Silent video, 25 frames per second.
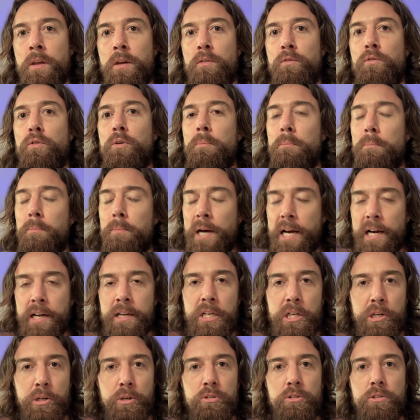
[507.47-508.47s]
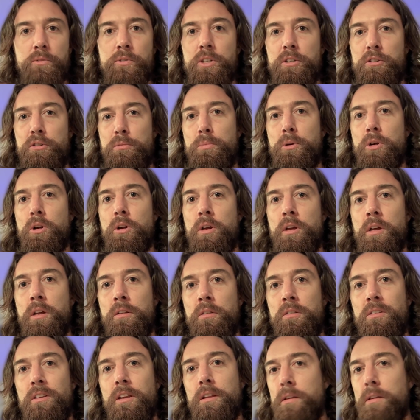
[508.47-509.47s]
from my years of
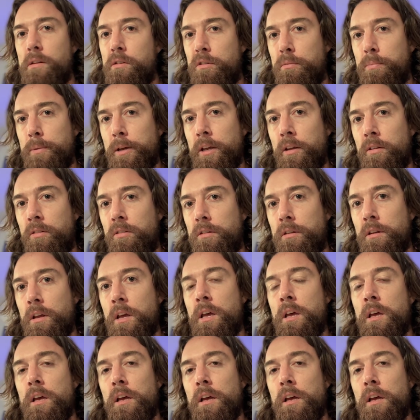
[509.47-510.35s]
experience in this space.